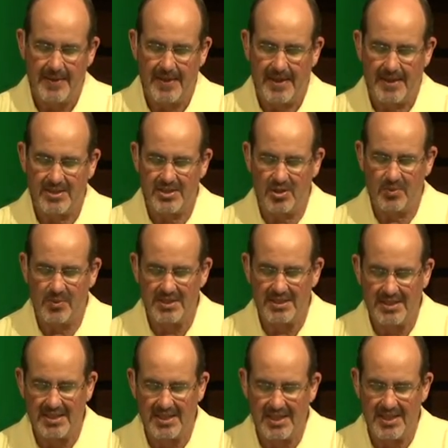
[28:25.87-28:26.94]
And so we
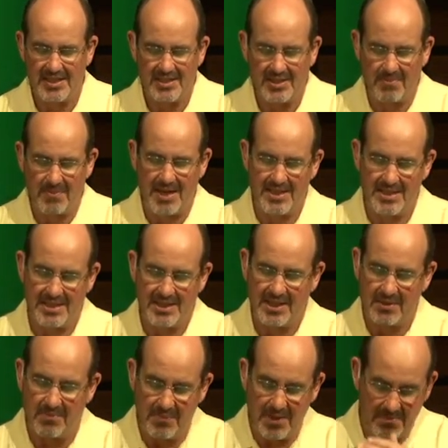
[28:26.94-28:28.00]
see this amazing
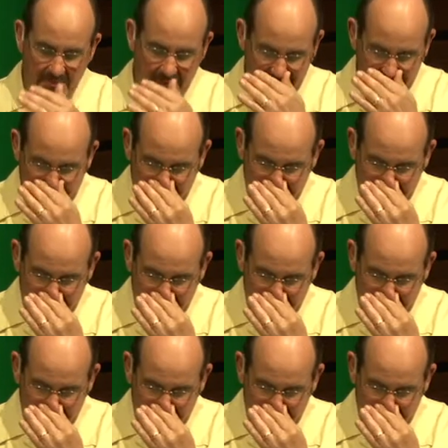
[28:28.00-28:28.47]
commitment,